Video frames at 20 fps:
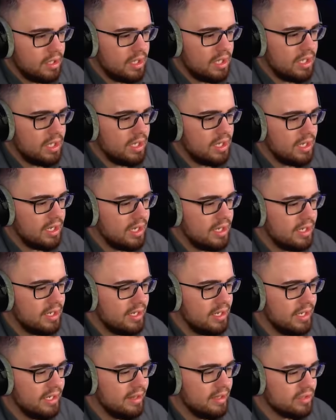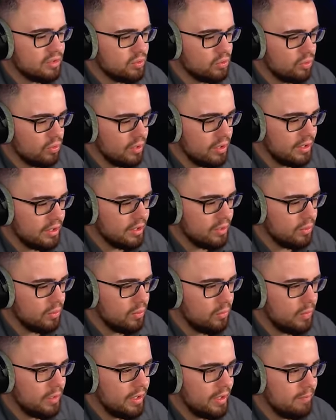Ah, it looks really
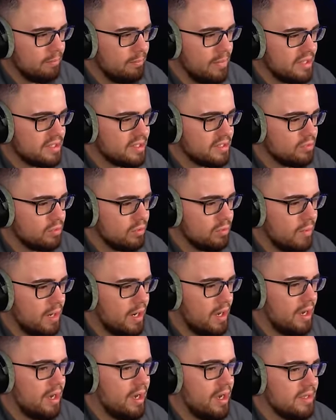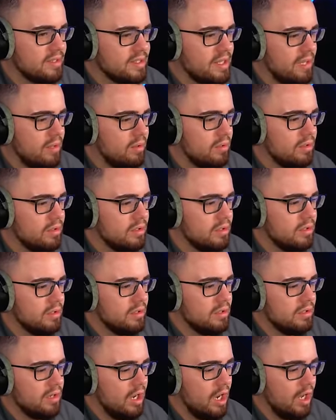cool, but it messes with my eyes how
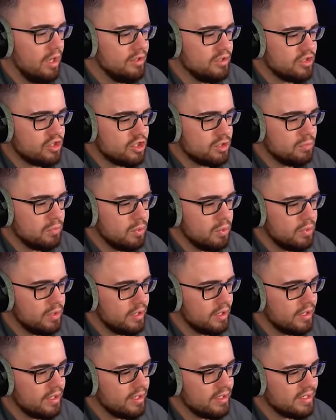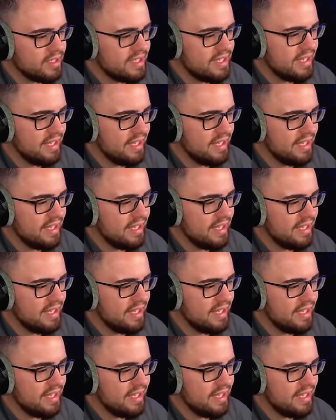unsmooth it is.